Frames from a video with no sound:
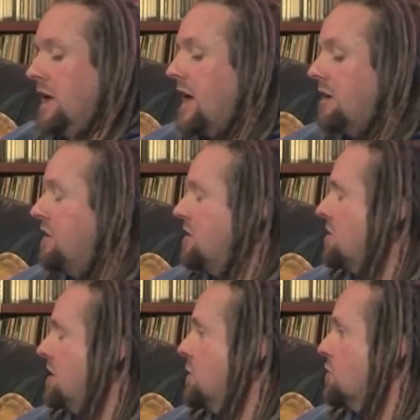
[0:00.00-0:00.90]
a heavy
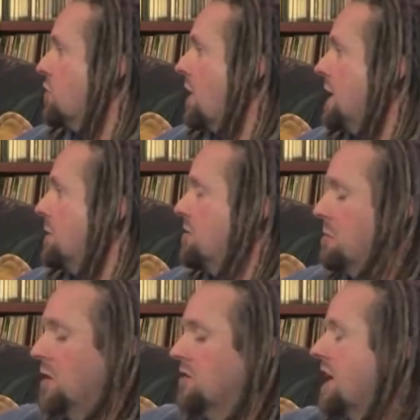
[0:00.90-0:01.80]
steel tray
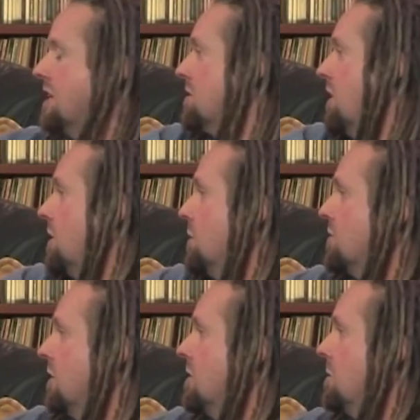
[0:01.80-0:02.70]
with mosaic
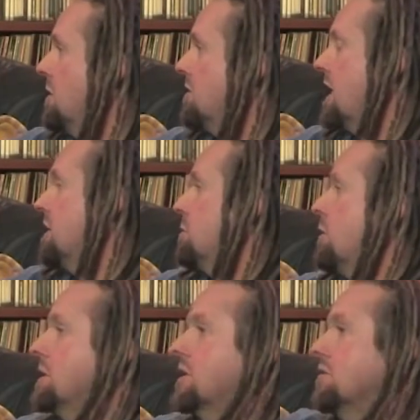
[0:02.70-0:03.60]
tiles on that my dad had
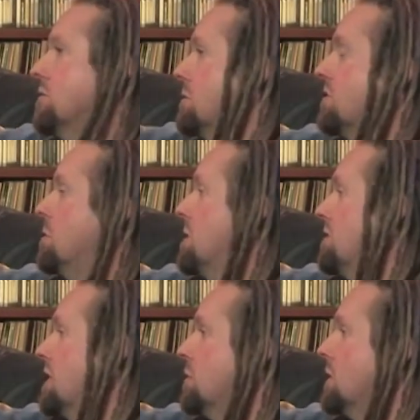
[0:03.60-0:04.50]
probably got from
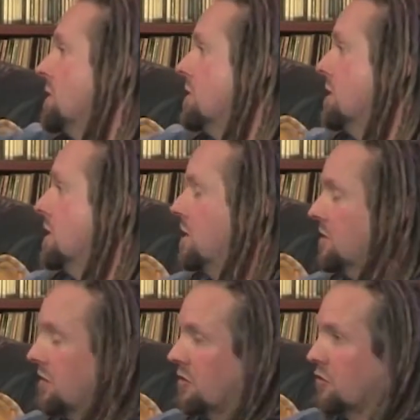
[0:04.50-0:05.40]
somewhere around mm. the hmm. world.
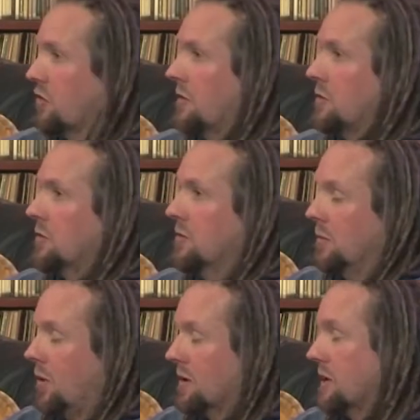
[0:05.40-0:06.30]
he used to travel
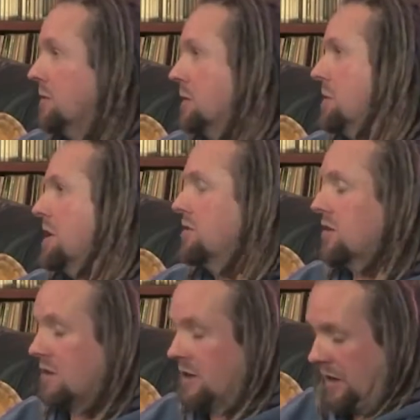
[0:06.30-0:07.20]
widely with the
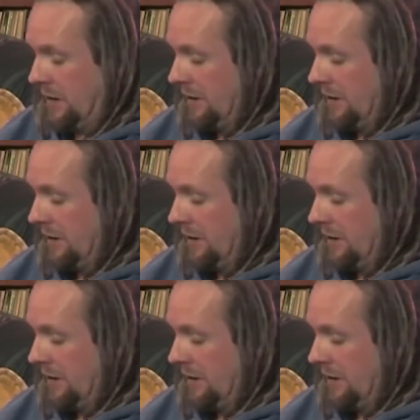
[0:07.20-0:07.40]
military.